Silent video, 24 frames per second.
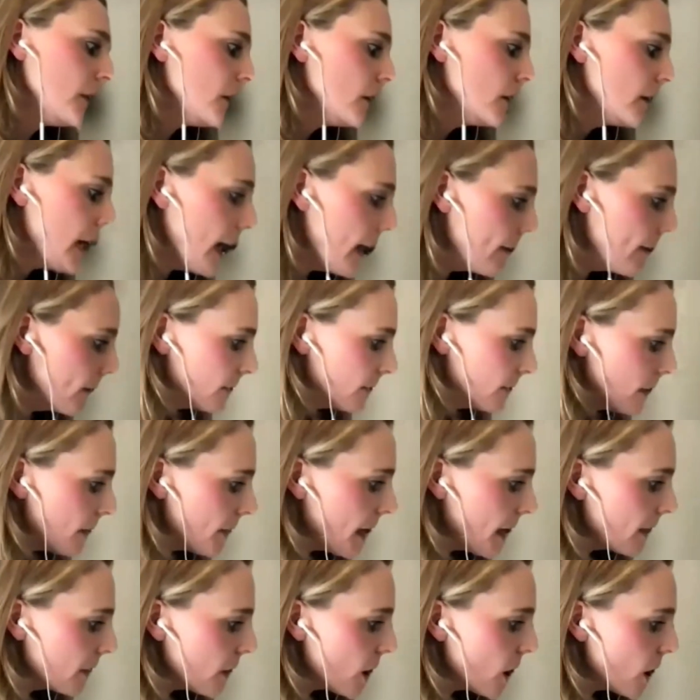Having said
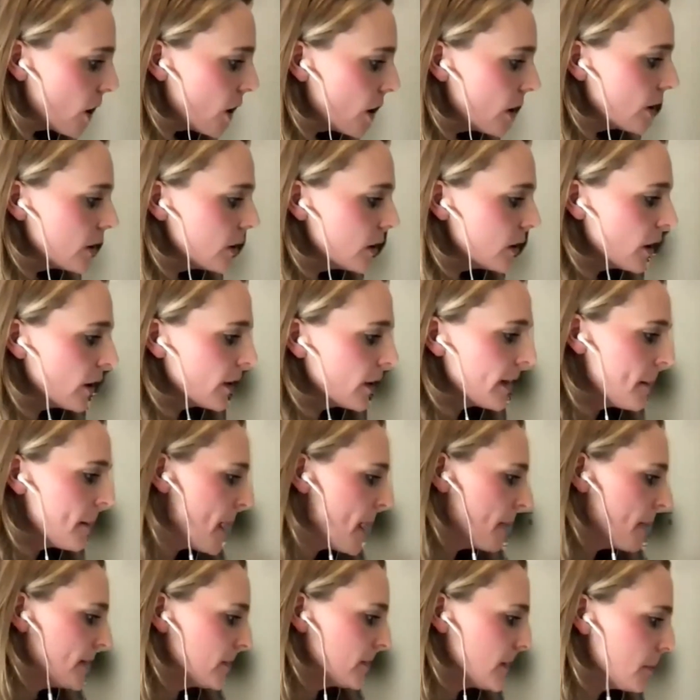that, though, you know, there may
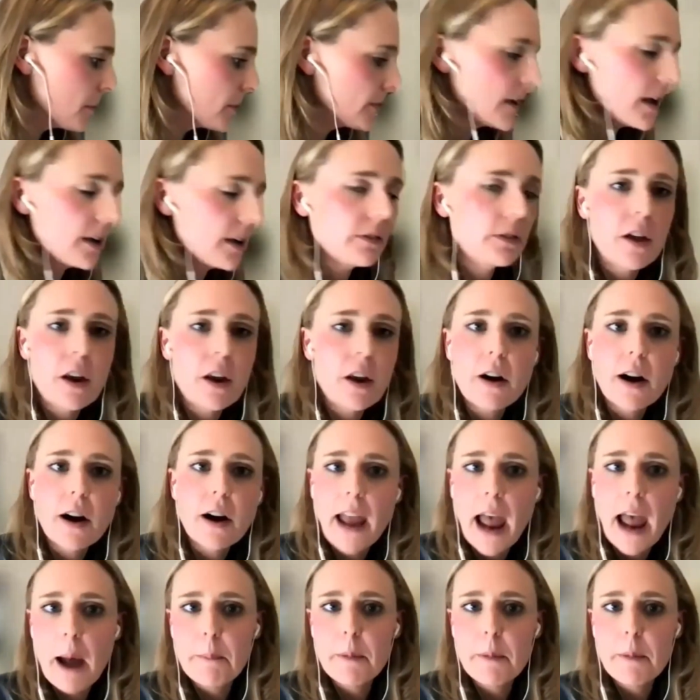be some states that are
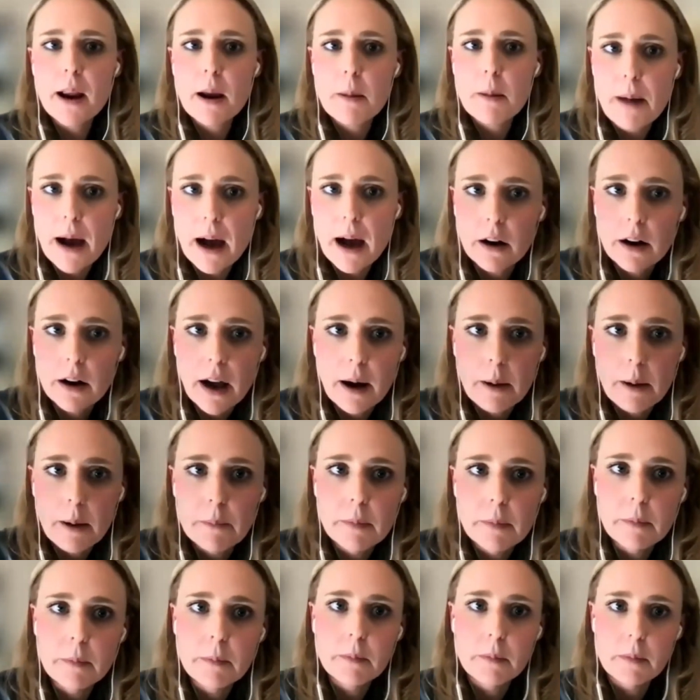unhappy about,
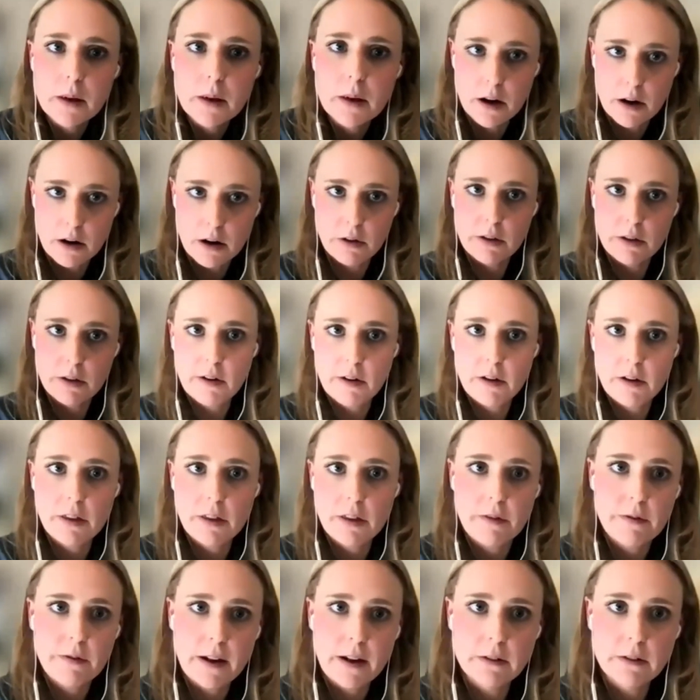you know, the
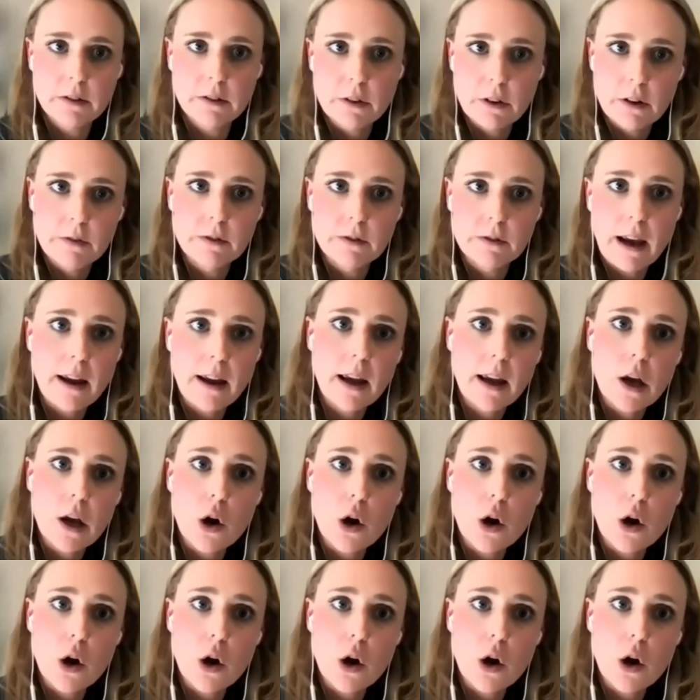feds sort of taking